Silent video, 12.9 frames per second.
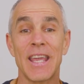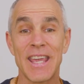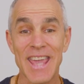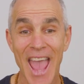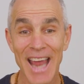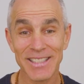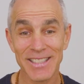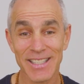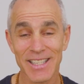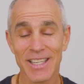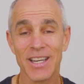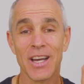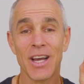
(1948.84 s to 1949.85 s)
Get
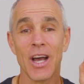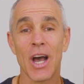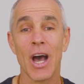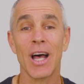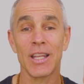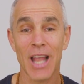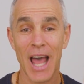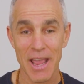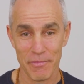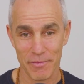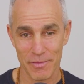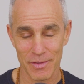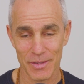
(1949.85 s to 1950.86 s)
a
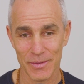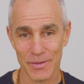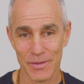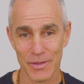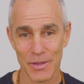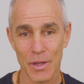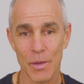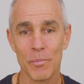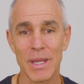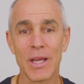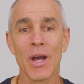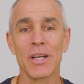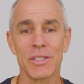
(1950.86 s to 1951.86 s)
life
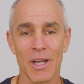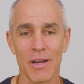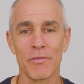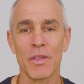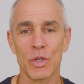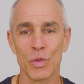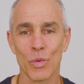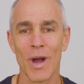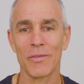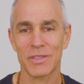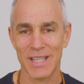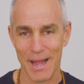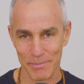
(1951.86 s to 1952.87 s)
because of the 12
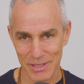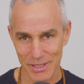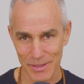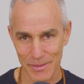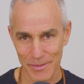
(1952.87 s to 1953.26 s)
steps.